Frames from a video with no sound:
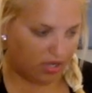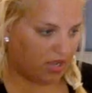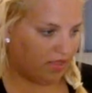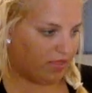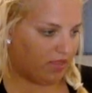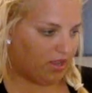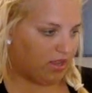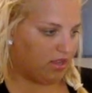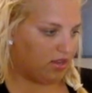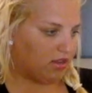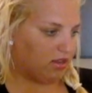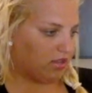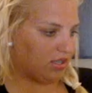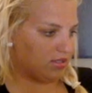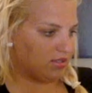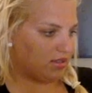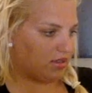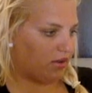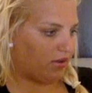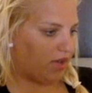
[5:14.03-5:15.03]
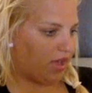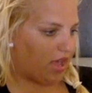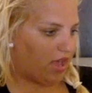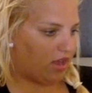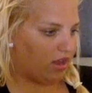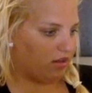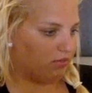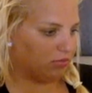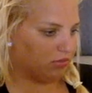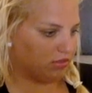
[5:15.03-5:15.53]
And then let's go
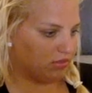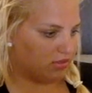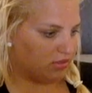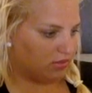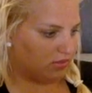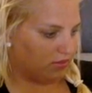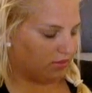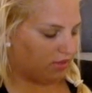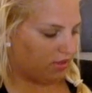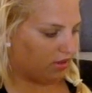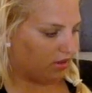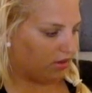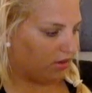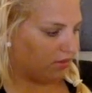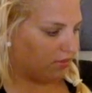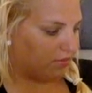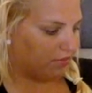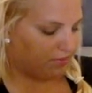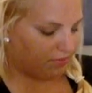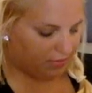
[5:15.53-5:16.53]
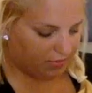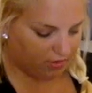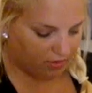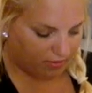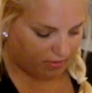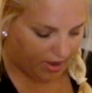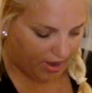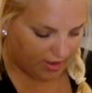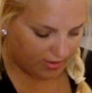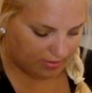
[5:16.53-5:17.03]
ahead and we'll do
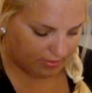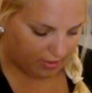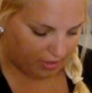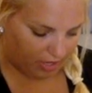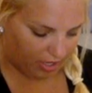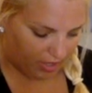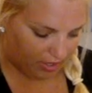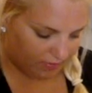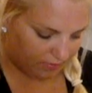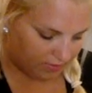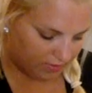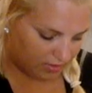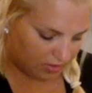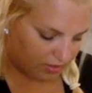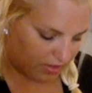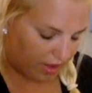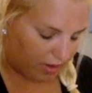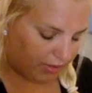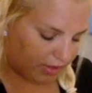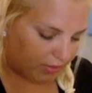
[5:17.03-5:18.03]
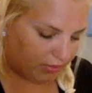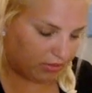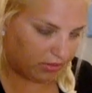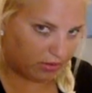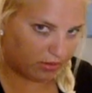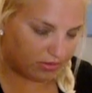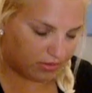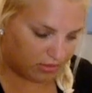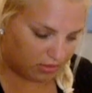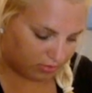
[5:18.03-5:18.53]
the raspberry. So that way when
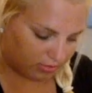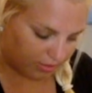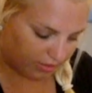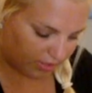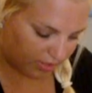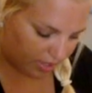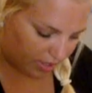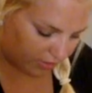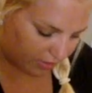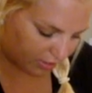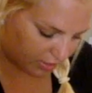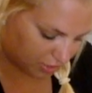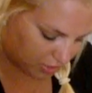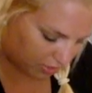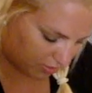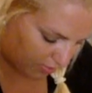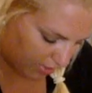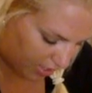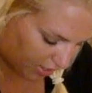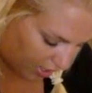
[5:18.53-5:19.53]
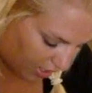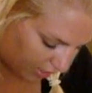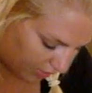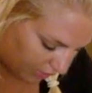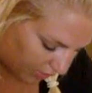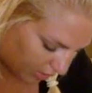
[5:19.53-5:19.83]
those two blend together, it should make kind